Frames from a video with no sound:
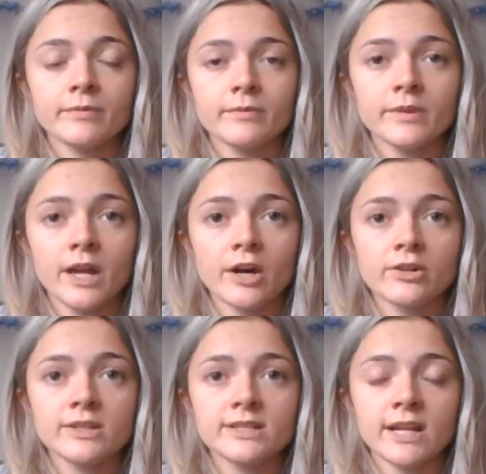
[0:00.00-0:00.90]
they
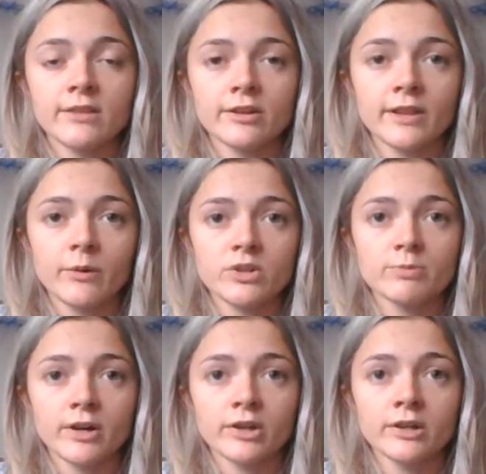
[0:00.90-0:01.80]
understand their language
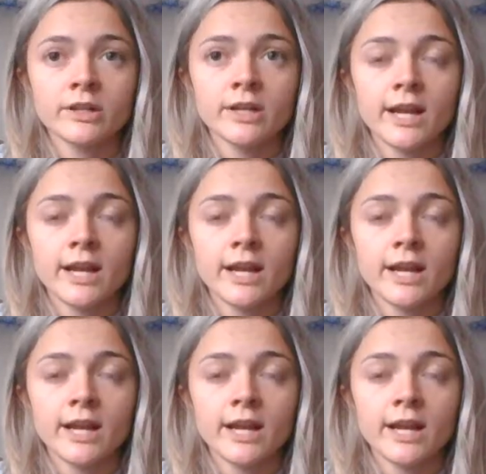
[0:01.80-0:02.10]
better.